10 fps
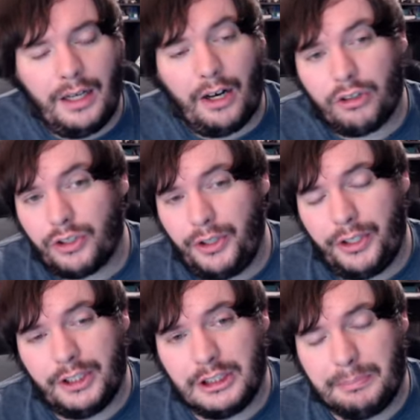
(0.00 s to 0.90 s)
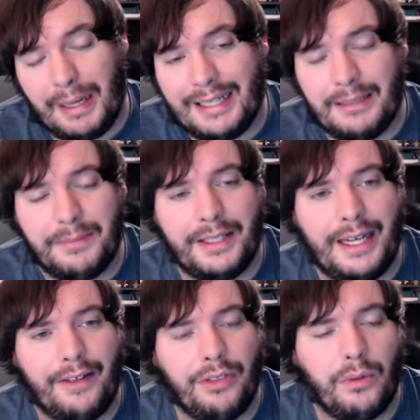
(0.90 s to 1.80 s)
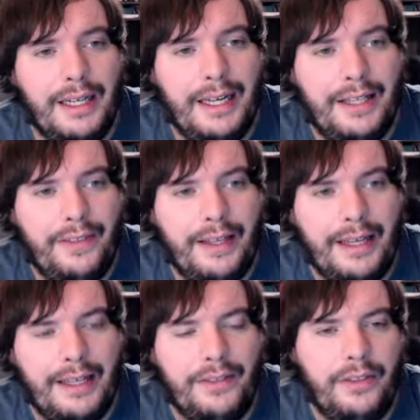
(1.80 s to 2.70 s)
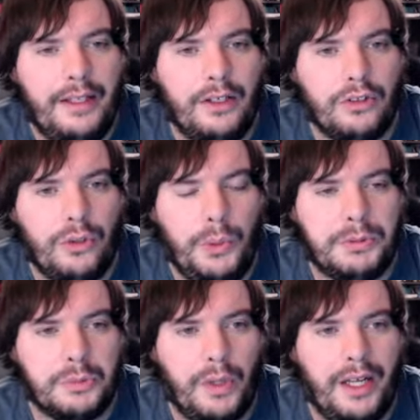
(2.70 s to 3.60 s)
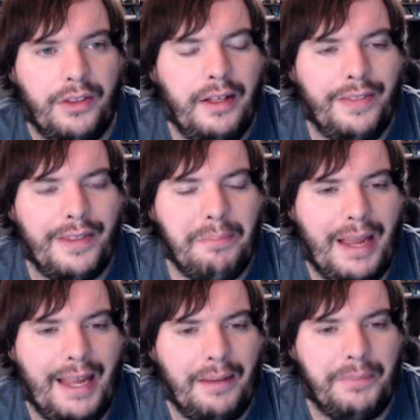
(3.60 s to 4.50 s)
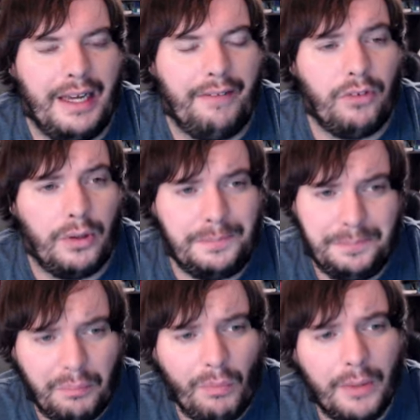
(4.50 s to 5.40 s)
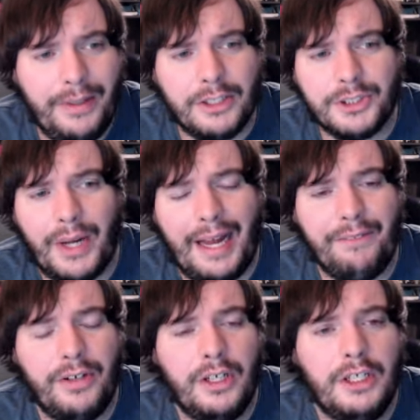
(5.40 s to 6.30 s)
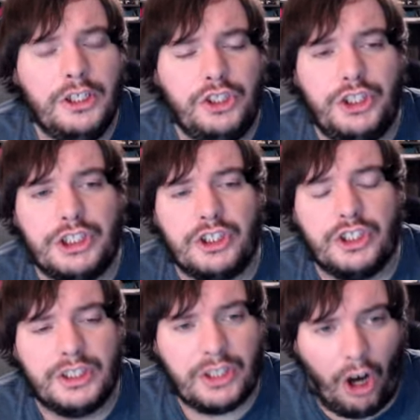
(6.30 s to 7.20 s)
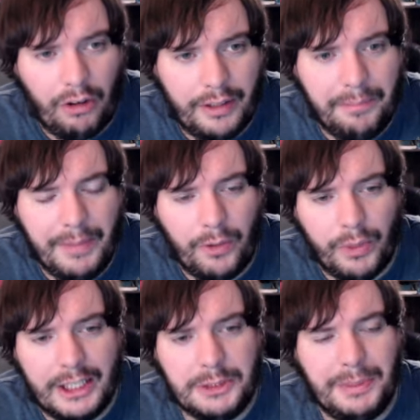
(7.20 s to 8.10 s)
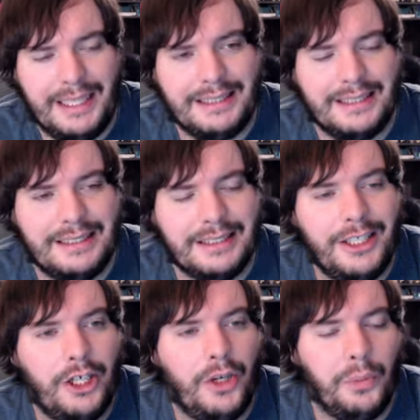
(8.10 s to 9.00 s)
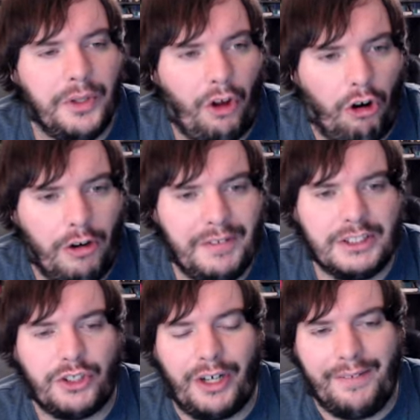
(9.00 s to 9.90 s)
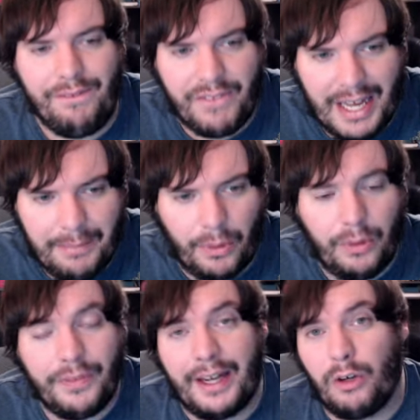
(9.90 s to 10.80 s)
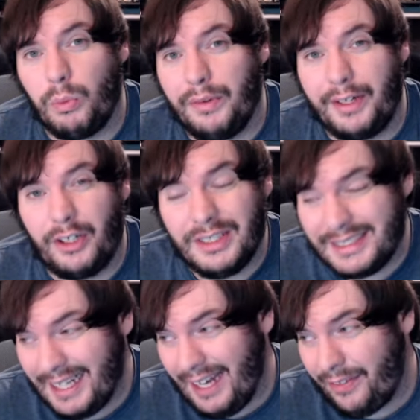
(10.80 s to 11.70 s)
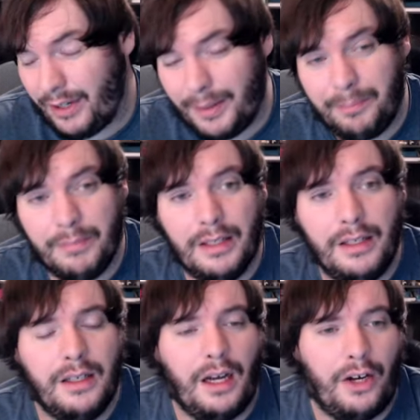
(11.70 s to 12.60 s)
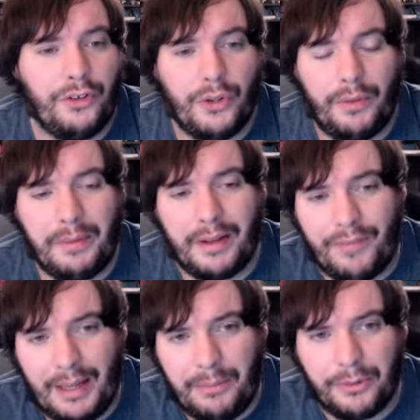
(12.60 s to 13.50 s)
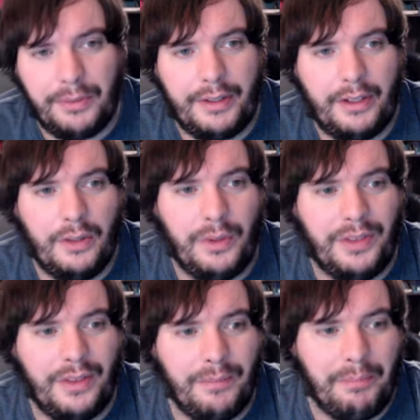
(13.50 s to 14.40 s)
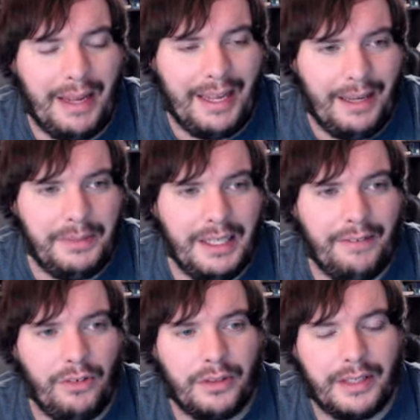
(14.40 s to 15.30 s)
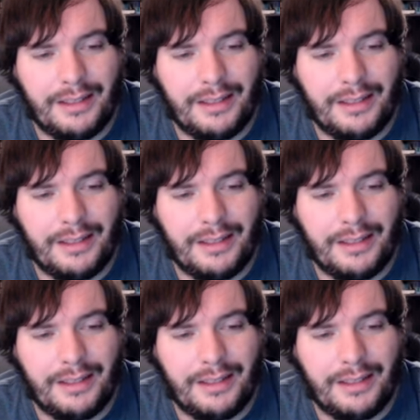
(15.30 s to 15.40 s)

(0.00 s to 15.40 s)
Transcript: also, you could just ping them to death in the in the loops with the Mayhem Devil. We also have just solid mid-range pieces with Harvester and Fable. They are really good together. Also, I mean, Fable's really good with Mayhem Devil